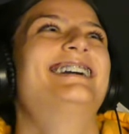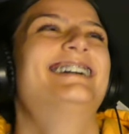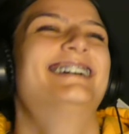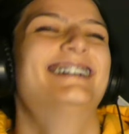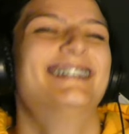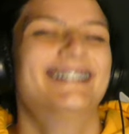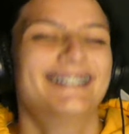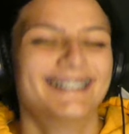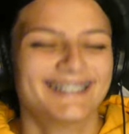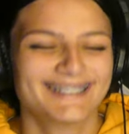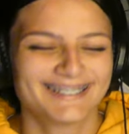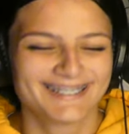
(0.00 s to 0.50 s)

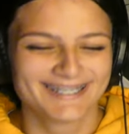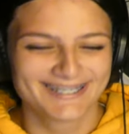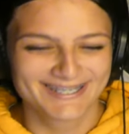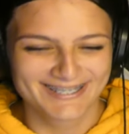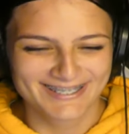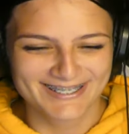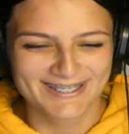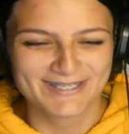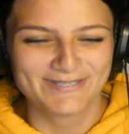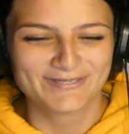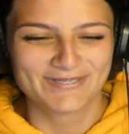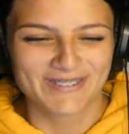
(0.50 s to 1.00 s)
God.
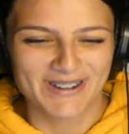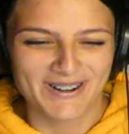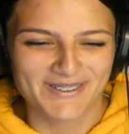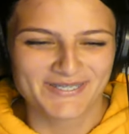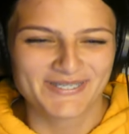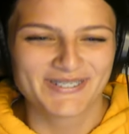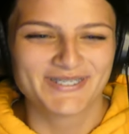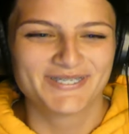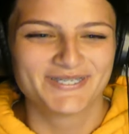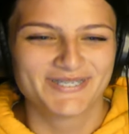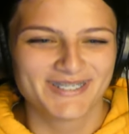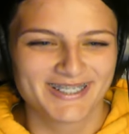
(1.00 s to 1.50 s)
So you
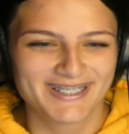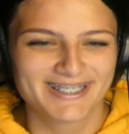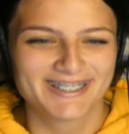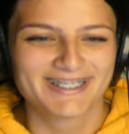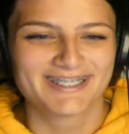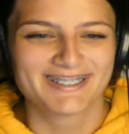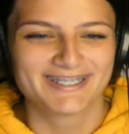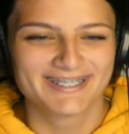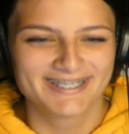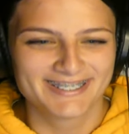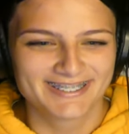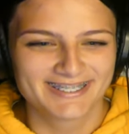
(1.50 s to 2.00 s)
probably
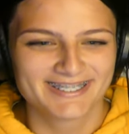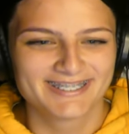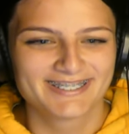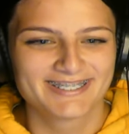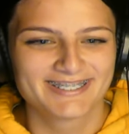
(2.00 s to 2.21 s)
figured.